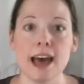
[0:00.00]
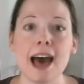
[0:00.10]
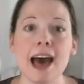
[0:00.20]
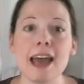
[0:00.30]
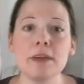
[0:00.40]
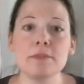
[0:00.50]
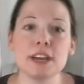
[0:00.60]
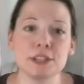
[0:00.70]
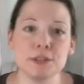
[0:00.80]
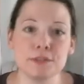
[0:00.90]
Hi, I'm
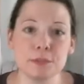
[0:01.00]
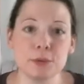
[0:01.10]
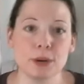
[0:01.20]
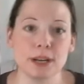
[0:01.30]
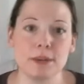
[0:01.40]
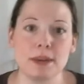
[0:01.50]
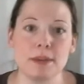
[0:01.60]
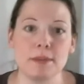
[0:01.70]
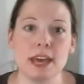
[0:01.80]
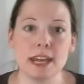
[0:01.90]
Rachel from
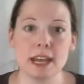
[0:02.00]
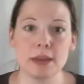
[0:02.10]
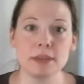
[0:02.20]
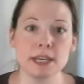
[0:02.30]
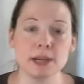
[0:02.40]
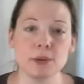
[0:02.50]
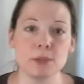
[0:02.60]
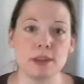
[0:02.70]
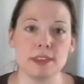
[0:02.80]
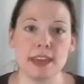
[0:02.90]
QuirkyBaby, and I'm here
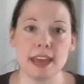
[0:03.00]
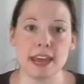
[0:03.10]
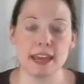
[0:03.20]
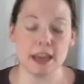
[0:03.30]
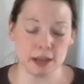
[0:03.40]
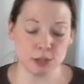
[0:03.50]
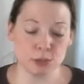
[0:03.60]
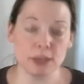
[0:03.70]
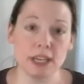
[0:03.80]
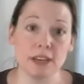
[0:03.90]
with a
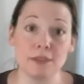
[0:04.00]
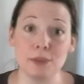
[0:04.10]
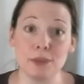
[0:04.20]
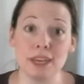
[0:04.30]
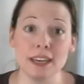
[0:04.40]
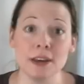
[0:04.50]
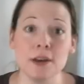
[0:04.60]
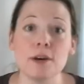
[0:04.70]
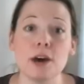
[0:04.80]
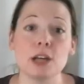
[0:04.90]
tweak of the week,
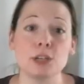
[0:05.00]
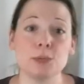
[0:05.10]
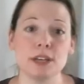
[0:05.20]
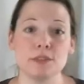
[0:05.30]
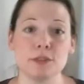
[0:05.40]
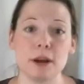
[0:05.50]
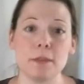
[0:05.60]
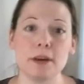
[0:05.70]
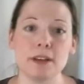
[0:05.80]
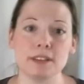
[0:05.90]
a tweak for a
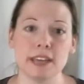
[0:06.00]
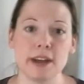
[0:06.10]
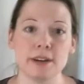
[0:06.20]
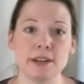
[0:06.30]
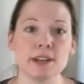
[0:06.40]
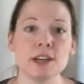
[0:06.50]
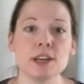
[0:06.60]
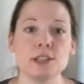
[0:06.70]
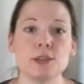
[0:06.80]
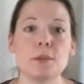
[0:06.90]
buckle carrier.
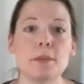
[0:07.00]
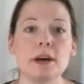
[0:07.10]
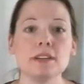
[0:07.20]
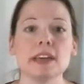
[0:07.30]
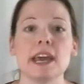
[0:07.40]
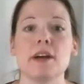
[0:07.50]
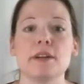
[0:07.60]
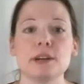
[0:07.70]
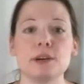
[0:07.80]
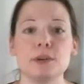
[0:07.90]
So a buckle
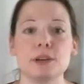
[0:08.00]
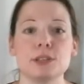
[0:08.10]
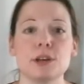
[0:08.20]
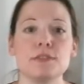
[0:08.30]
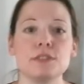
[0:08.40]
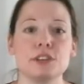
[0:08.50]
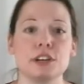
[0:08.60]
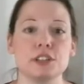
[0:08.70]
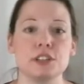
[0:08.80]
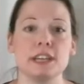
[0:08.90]
carrier, or a soft
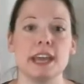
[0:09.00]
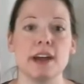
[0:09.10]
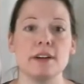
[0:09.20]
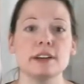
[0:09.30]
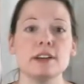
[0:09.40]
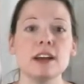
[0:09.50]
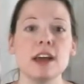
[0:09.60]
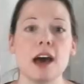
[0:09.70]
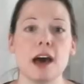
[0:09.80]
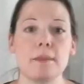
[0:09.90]
structured carrier,
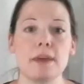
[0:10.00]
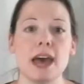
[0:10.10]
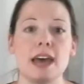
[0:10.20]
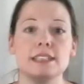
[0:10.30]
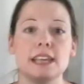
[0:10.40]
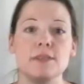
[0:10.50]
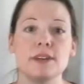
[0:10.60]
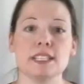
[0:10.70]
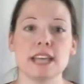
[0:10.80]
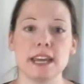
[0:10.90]
has a
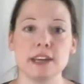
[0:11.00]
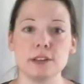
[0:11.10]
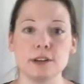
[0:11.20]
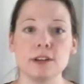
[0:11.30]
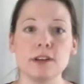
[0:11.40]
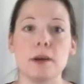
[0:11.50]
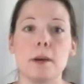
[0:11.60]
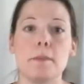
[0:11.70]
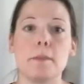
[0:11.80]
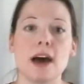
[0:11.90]
rectangular
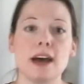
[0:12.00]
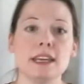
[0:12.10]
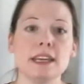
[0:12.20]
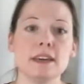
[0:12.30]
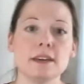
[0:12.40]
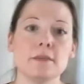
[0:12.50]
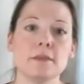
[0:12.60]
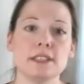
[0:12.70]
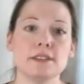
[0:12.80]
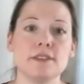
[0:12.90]
body,
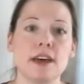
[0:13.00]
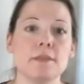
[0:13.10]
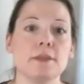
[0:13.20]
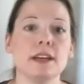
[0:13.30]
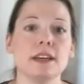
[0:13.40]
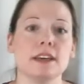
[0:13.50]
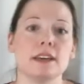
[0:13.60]
piece of fabric,